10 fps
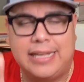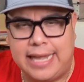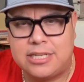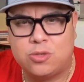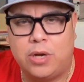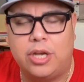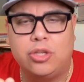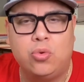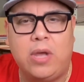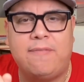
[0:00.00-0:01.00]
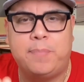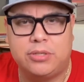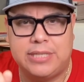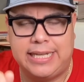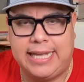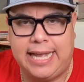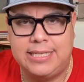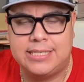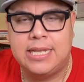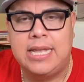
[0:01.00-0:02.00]
guess what? You have built a
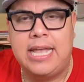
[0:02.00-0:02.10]
case.